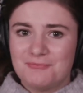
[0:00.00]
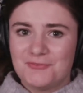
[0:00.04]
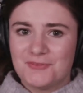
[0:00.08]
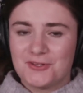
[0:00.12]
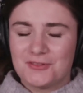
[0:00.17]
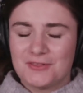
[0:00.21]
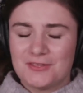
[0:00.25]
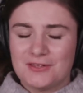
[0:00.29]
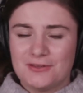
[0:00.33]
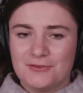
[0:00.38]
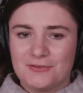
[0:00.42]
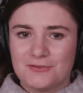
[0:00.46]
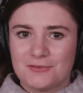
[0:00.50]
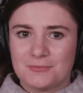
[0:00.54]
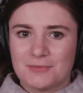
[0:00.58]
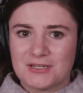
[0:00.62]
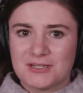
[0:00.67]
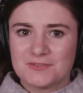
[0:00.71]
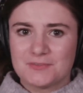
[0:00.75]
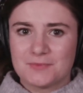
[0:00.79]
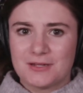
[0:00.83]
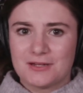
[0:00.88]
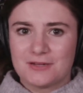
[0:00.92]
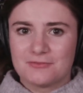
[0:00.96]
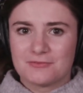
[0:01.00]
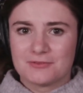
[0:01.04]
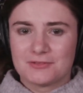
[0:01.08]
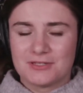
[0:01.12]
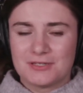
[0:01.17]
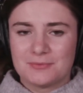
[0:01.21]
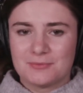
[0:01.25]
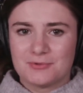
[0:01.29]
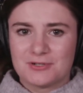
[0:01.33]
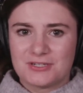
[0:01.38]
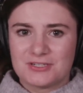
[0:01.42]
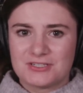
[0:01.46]
So thank you so much, Mike. Really
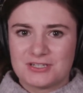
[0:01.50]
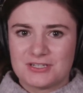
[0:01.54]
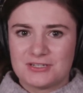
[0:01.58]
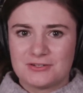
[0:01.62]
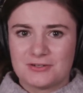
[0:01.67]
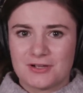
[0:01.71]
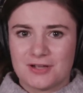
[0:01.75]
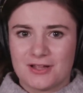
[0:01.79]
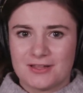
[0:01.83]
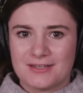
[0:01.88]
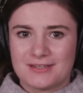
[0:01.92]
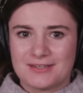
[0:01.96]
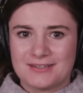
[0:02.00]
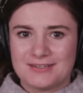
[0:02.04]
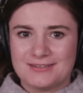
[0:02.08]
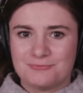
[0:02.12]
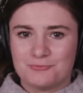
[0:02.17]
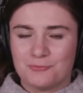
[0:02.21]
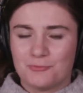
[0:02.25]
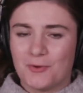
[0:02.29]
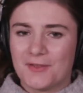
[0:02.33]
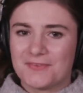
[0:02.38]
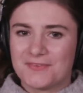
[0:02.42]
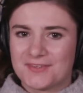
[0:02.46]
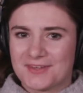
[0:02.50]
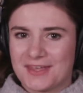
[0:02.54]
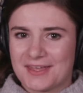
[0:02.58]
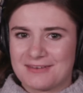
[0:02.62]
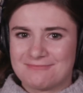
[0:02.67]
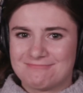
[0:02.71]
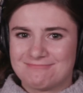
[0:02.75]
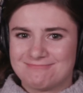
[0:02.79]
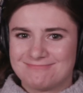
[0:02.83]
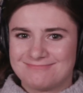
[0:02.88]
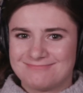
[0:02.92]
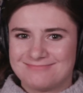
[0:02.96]
appreciate you calling in once again.